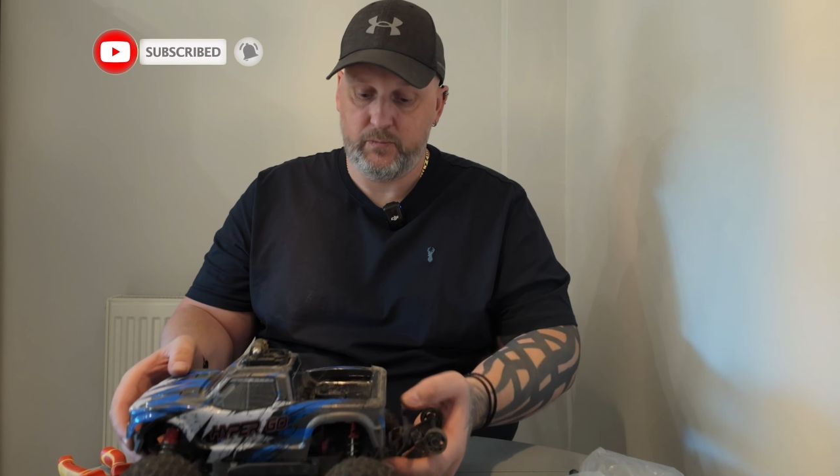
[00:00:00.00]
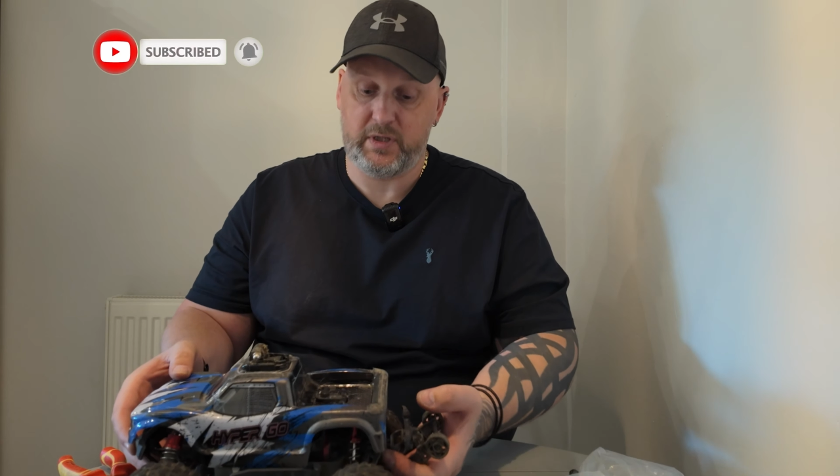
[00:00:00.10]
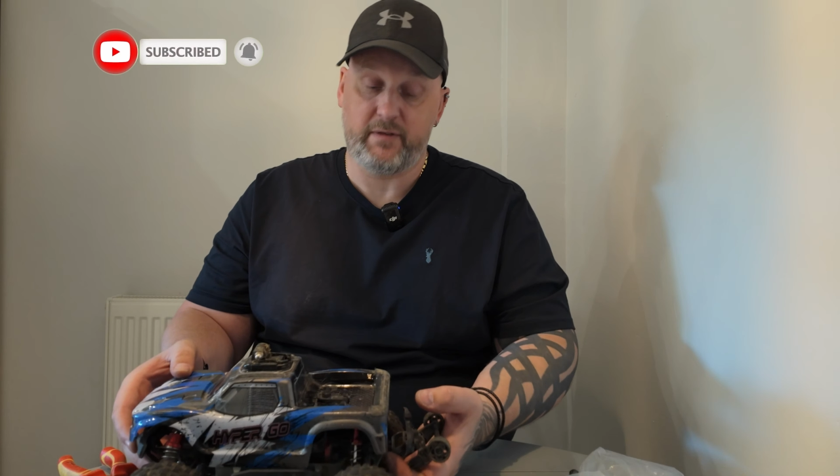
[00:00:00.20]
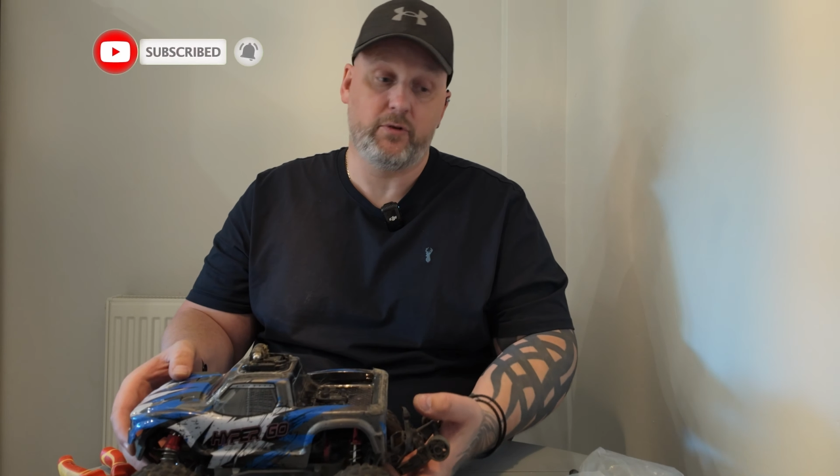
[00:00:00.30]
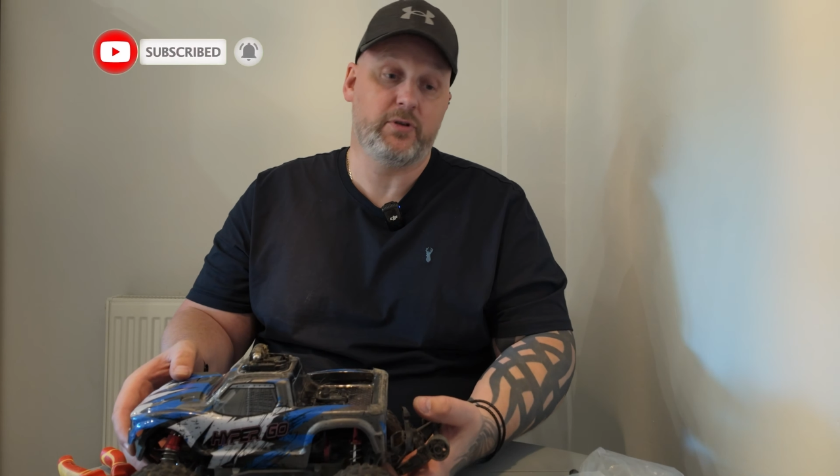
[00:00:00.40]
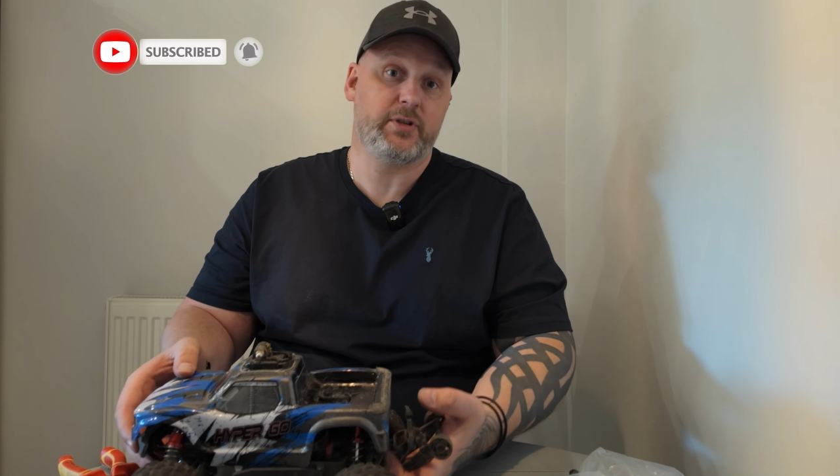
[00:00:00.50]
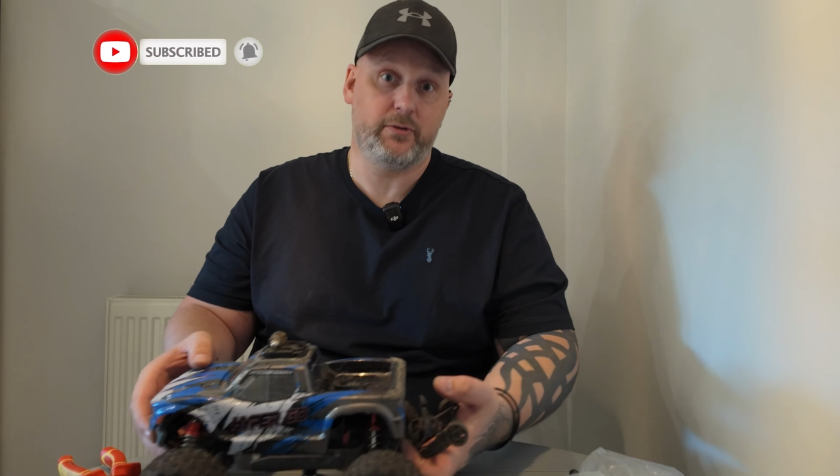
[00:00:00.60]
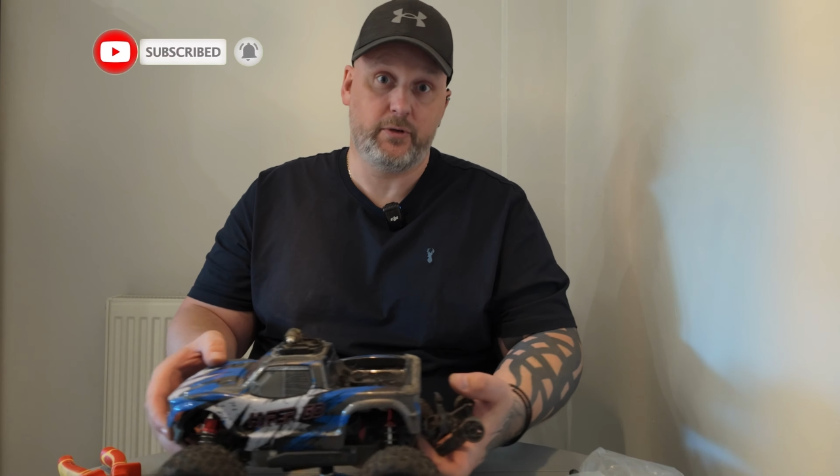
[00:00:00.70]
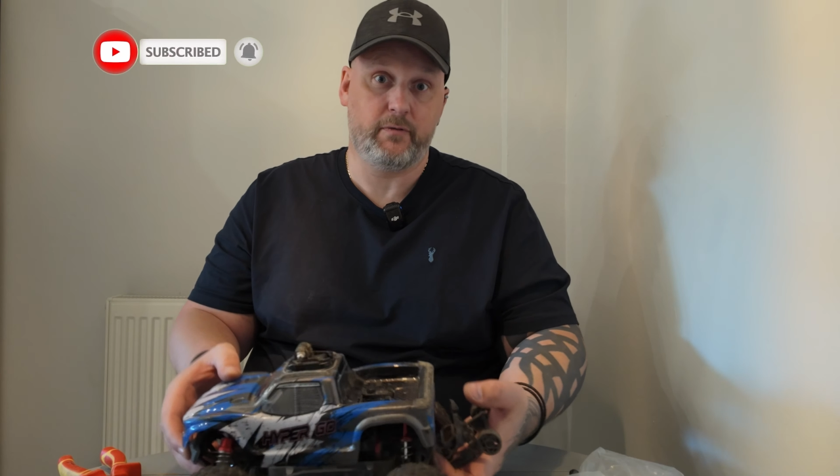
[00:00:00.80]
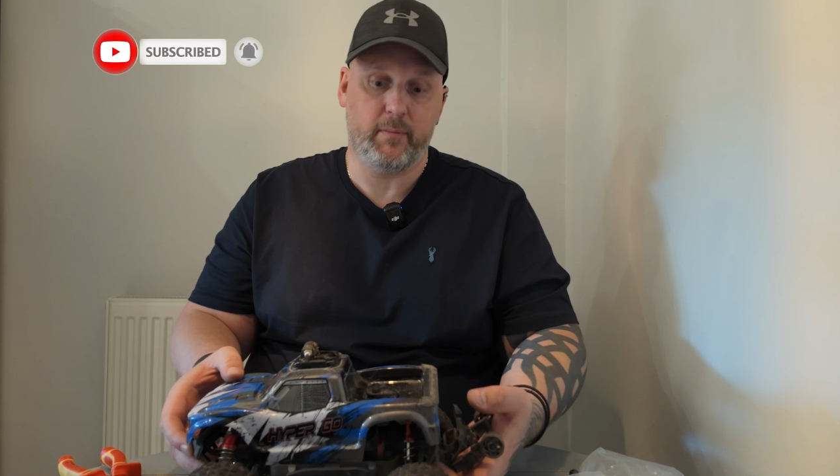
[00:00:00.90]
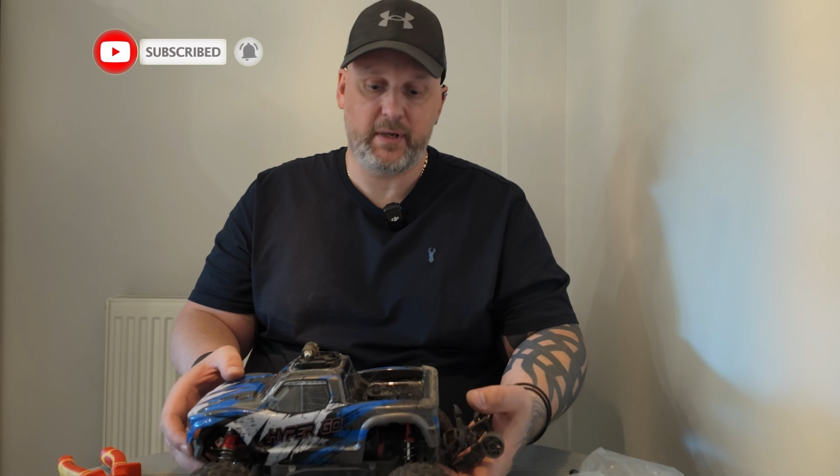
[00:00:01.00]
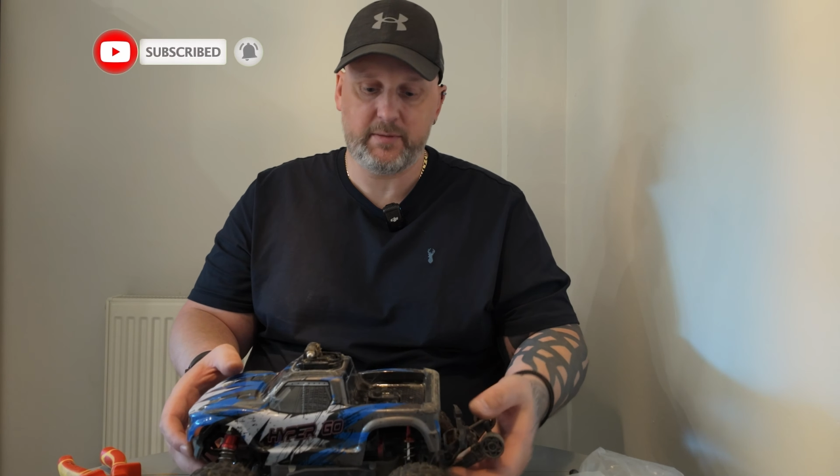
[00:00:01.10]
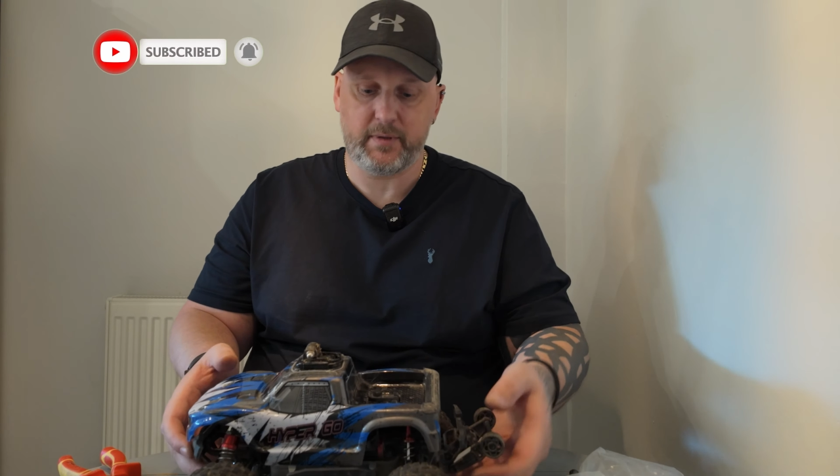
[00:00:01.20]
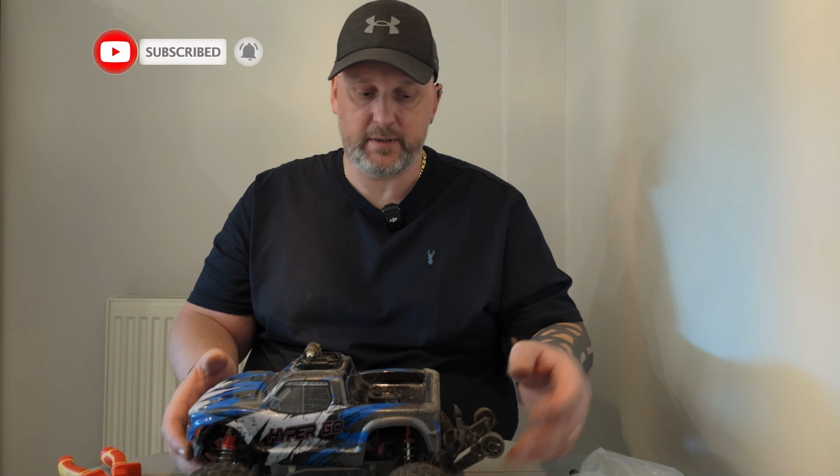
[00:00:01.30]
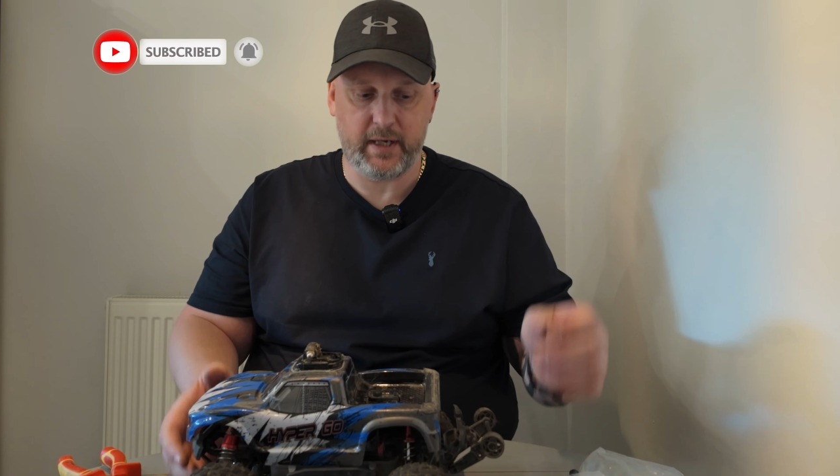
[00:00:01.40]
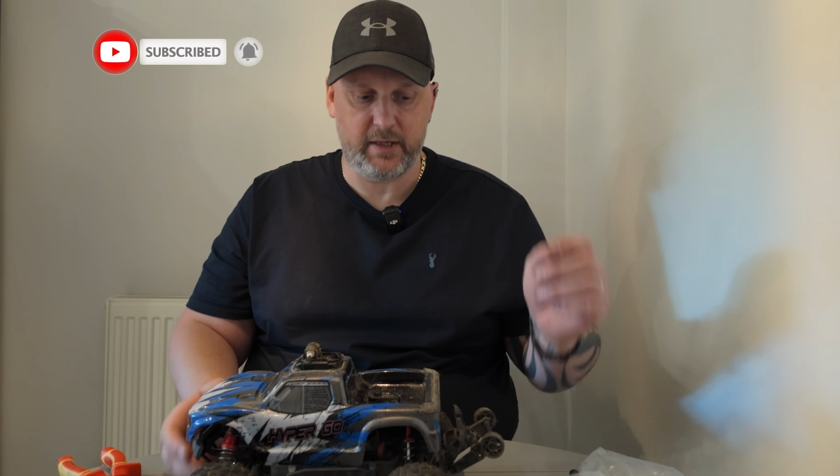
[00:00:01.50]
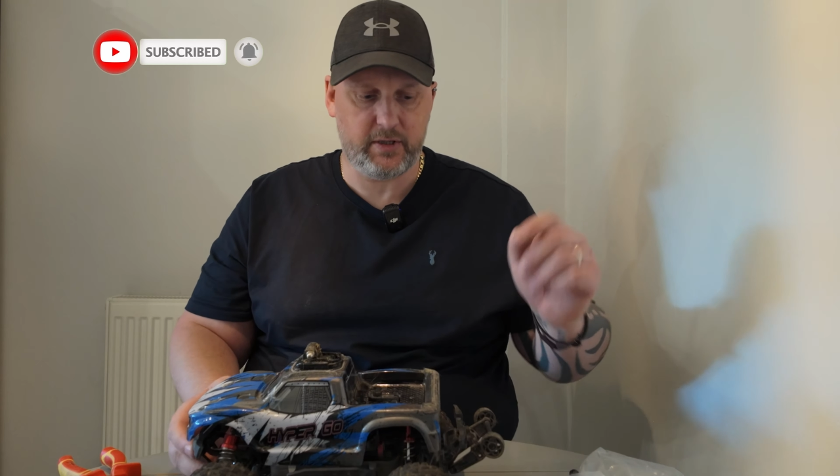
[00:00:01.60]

which I've also done a replacement on that.